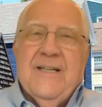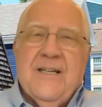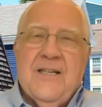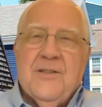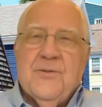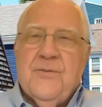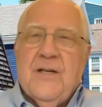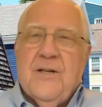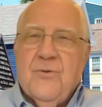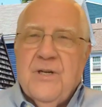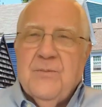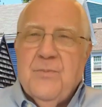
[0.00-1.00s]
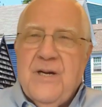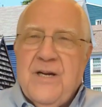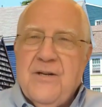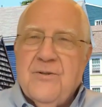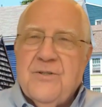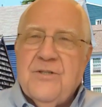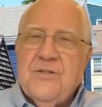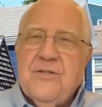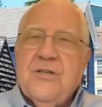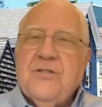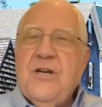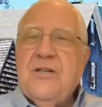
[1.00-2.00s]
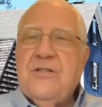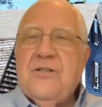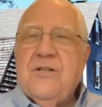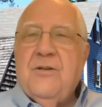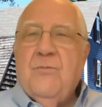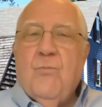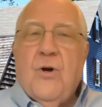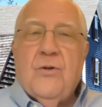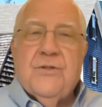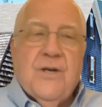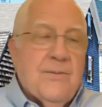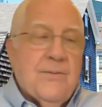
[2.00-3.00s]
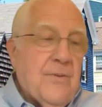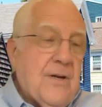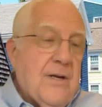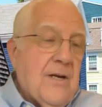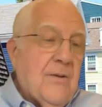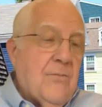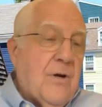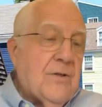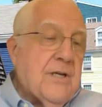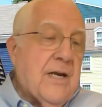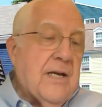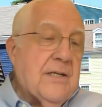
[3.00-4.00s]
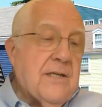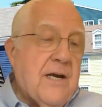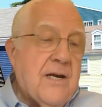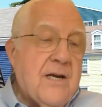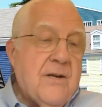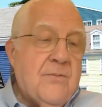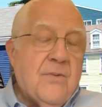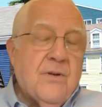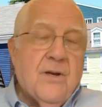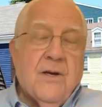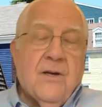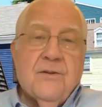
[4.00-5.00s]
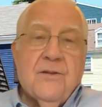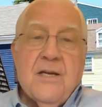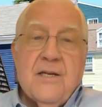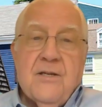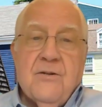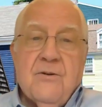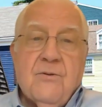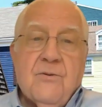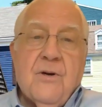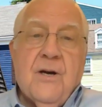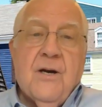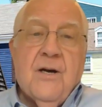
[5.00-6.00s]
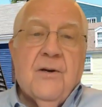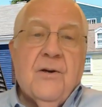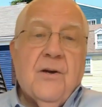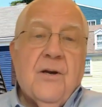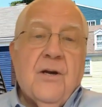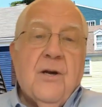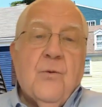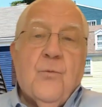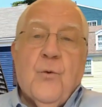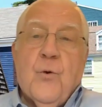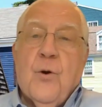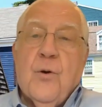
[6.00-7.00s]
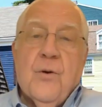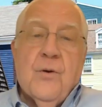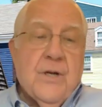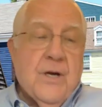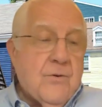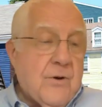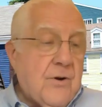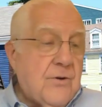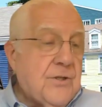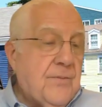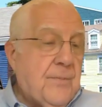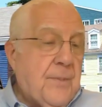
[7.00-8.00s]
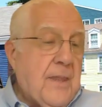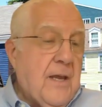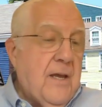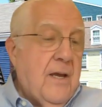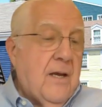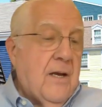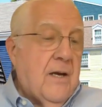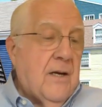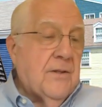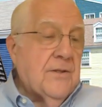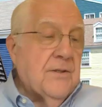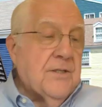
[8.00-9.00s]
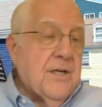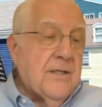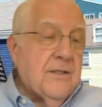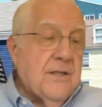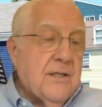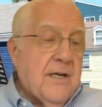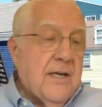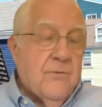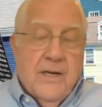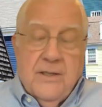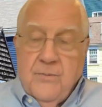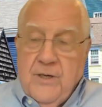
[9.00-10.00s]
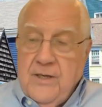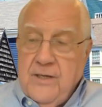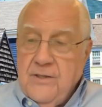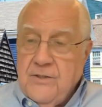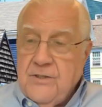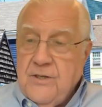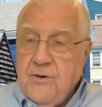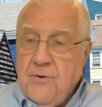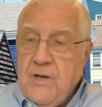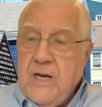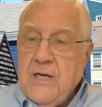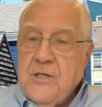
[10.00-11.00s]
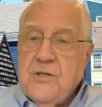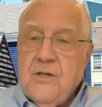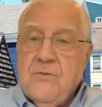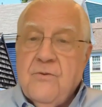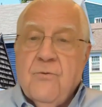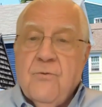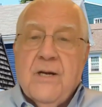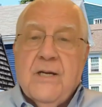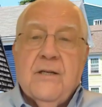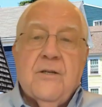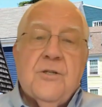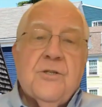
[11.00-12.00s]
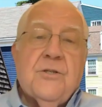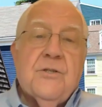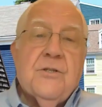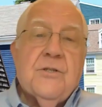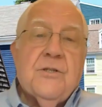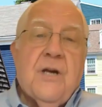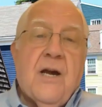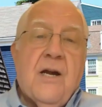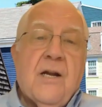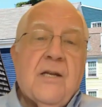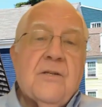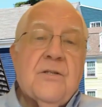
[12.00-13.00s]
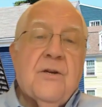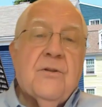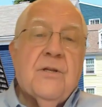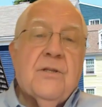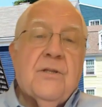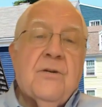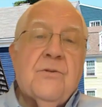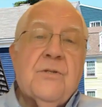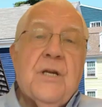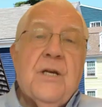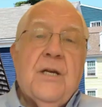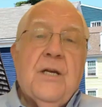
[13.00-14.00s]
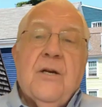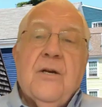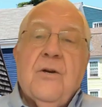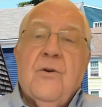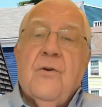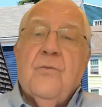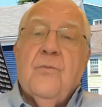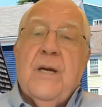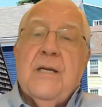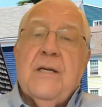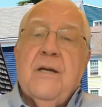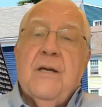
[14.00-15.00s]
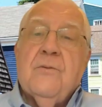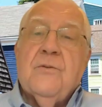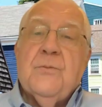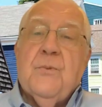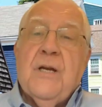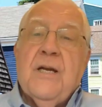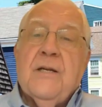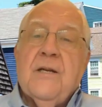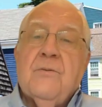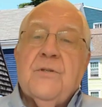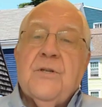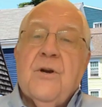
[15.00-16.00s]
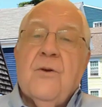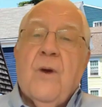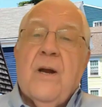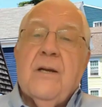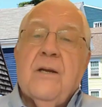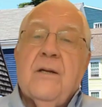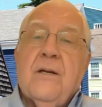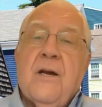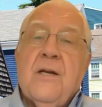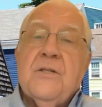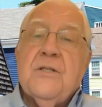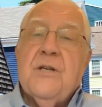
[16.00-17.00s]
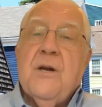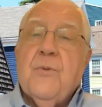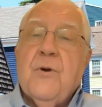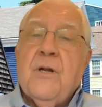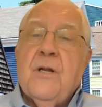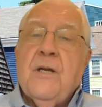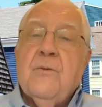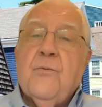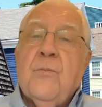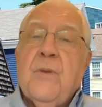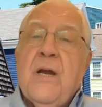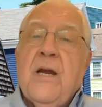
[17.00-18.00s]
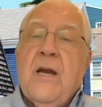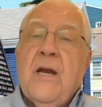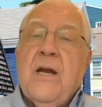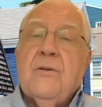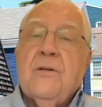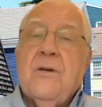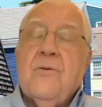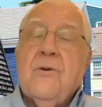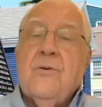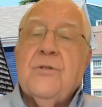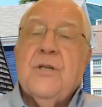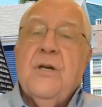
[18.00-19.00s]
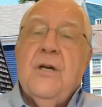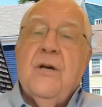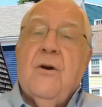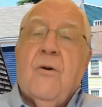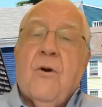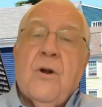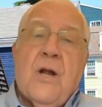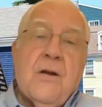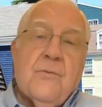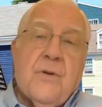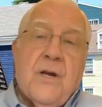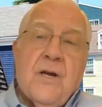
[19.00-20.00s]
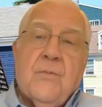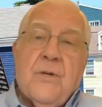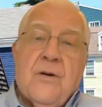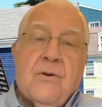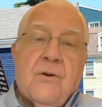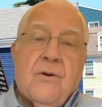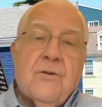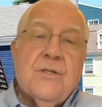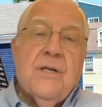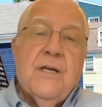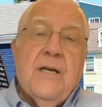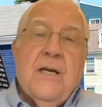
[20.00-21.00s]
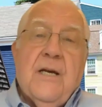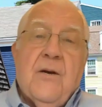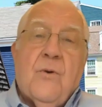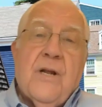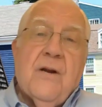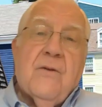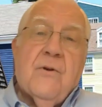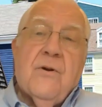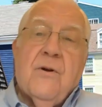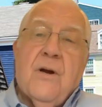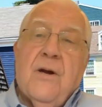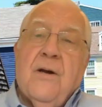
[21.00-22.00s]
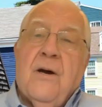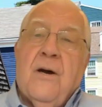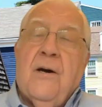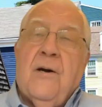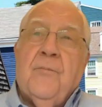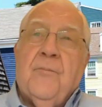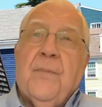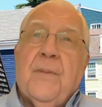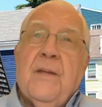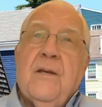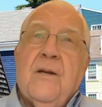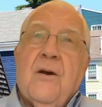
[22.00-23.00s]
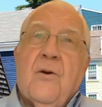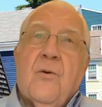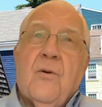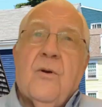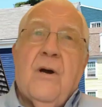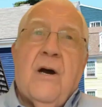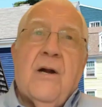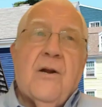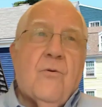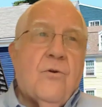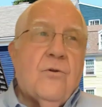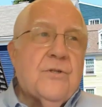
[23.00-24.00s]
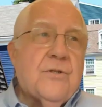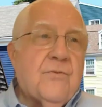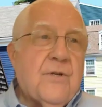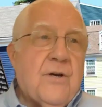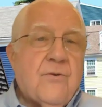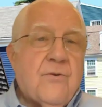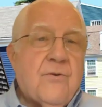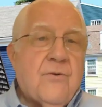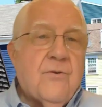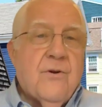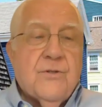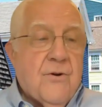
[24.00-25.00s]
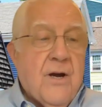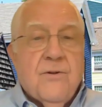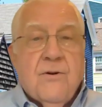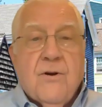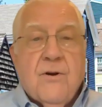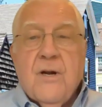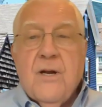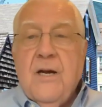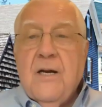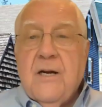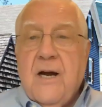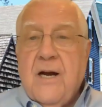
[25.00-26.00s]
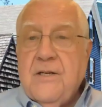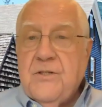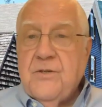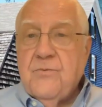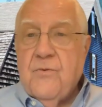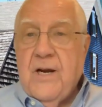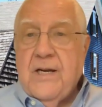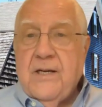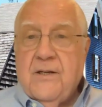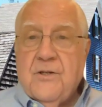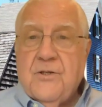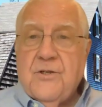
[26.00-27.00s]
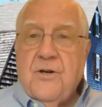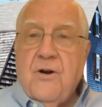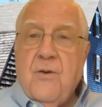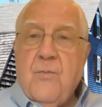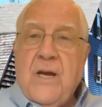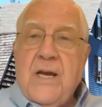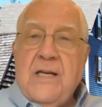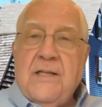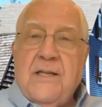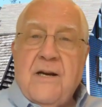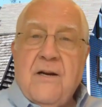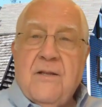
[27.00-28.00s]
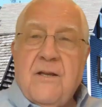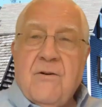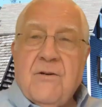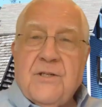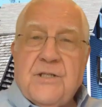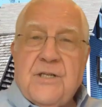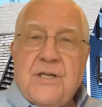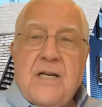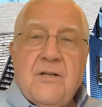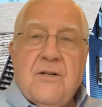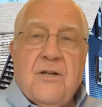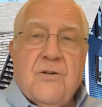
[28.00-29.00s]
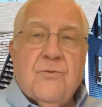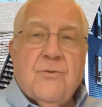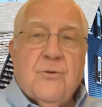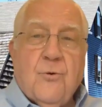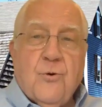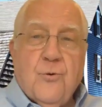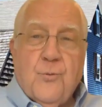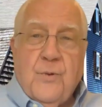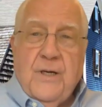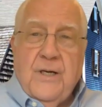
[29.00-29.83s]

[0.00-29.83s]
uh, following Panos's suggestion, multi, multi-time uh, thank you uh, for donors. Uh, the second thing I'd recommend is the creation of a recognition society, so that those who have made gifts, planned gifts, are recognized separately from annual donors or lifetime donors. Whenever, um, you know, honor rolls of donors or other kinds of recognition are made, they're, they're a standalone group,